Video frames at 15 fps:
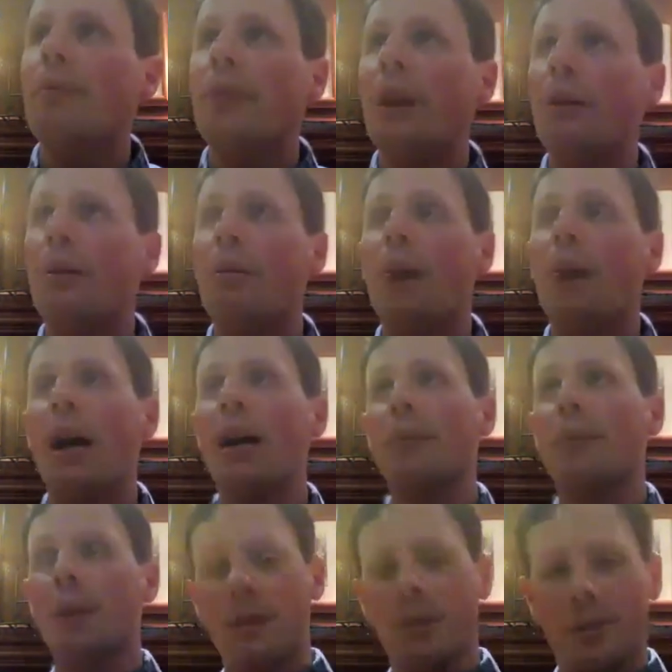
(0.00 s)
they were buying
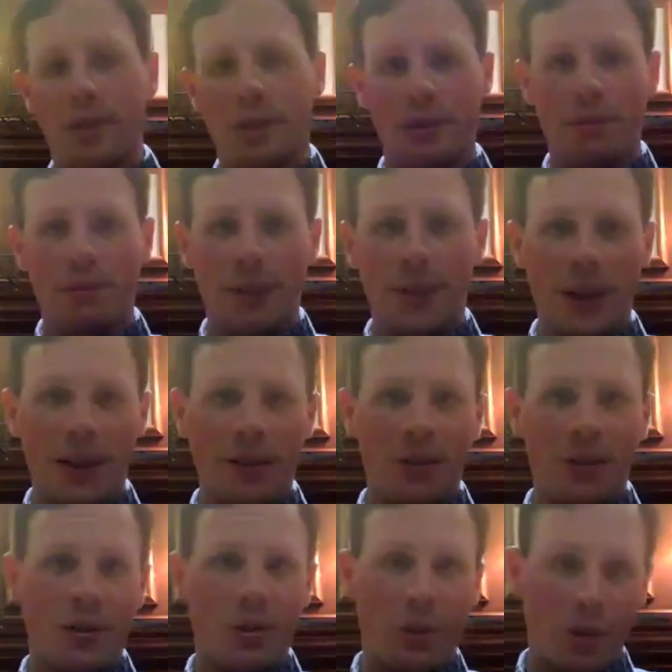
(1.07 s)
books, but then
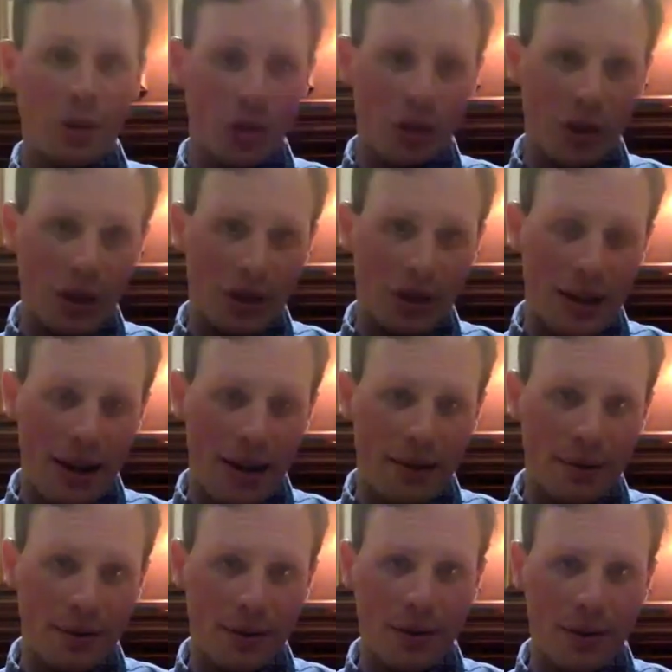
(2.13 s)
stores shut
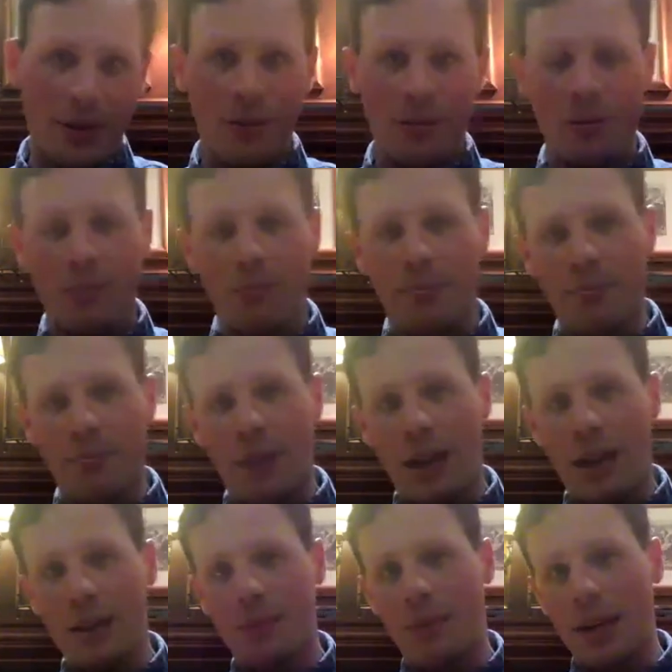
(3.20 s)
down, so they were
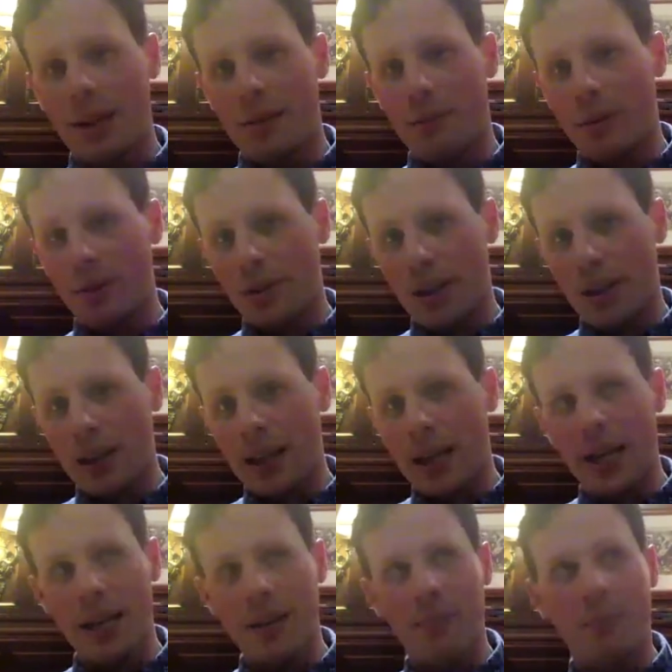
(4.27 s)
had to buy their books
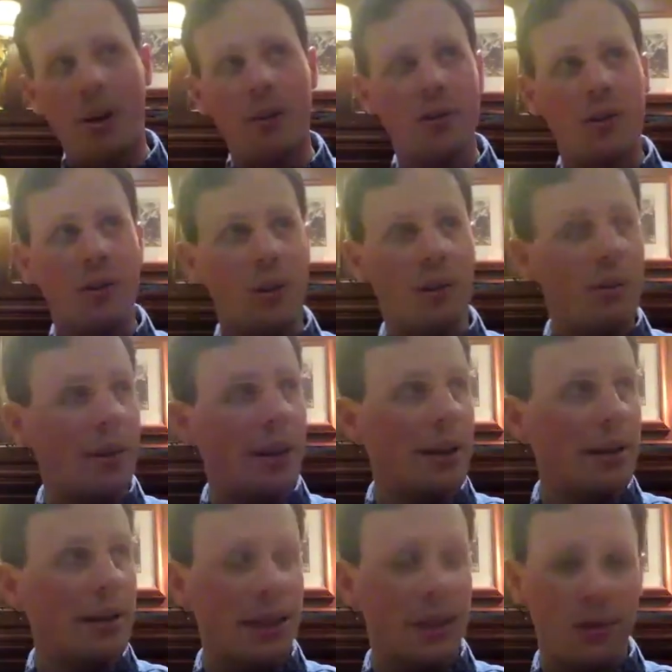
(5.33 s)
online. Barnes and Noble had
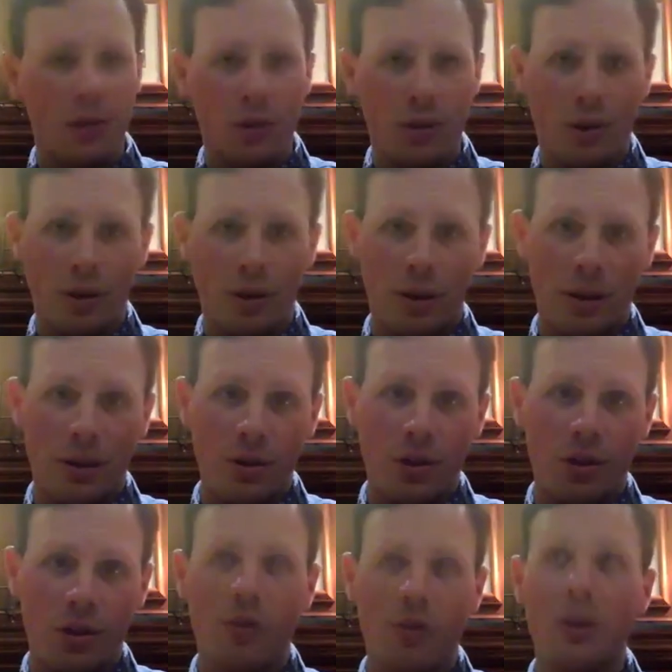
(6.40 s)
a lot of store
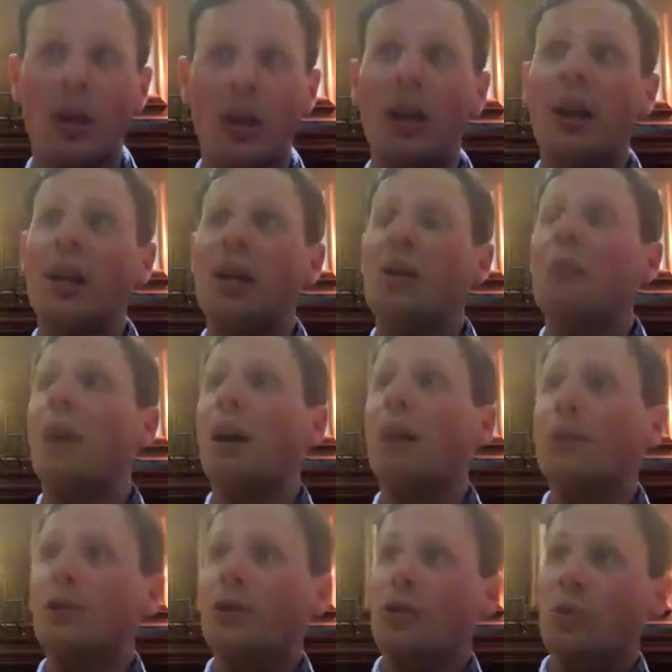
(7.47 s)
closures
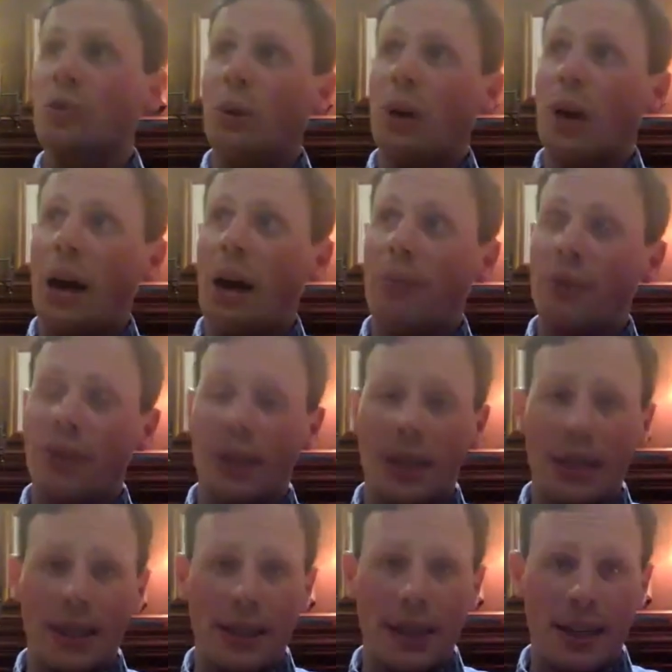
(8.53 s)
publishers were
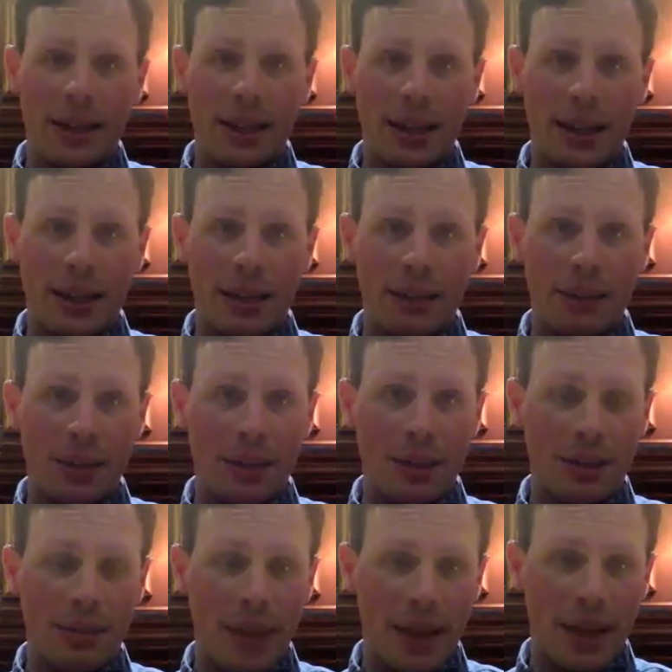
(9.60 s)
operating then at limited
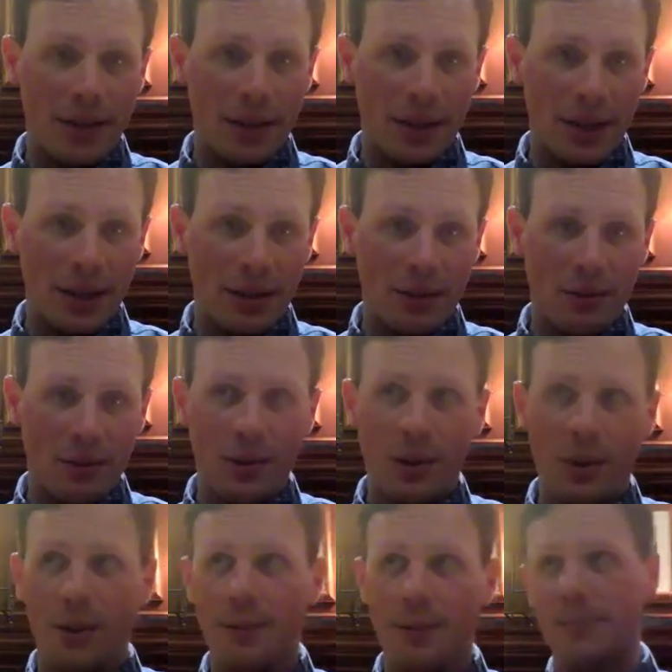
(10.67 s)
capacity as a
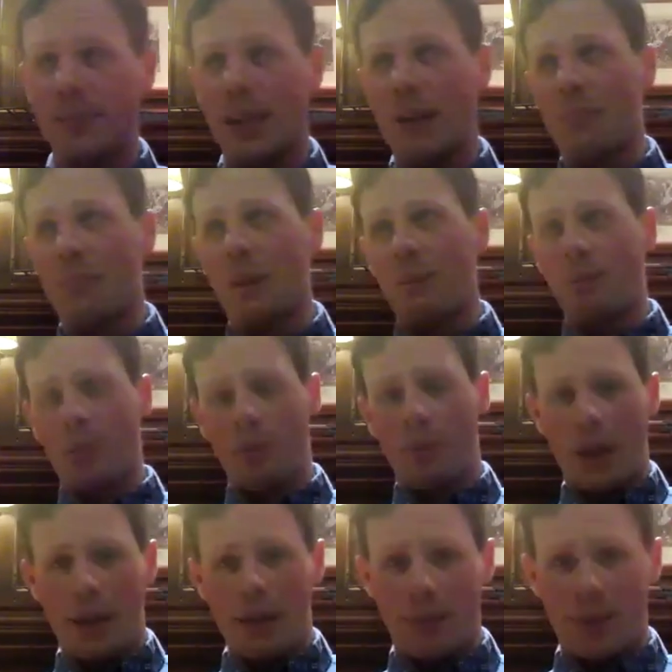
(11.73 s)
result and people were
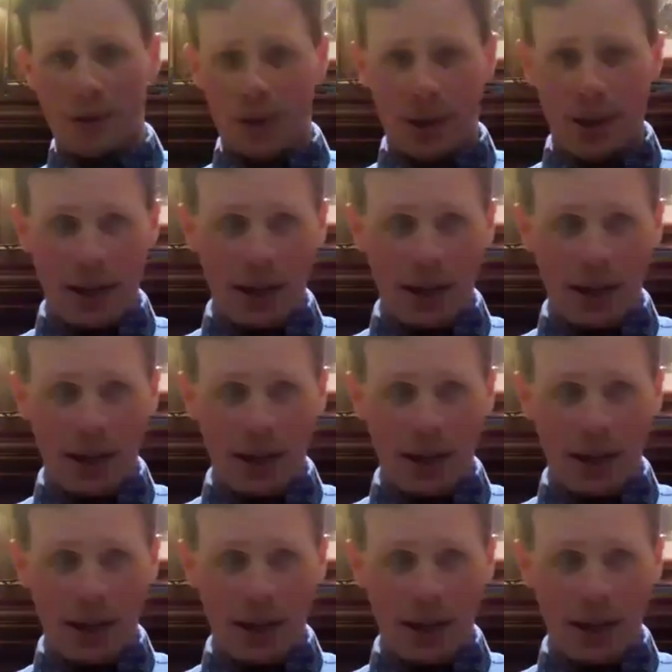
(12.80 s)
buying books on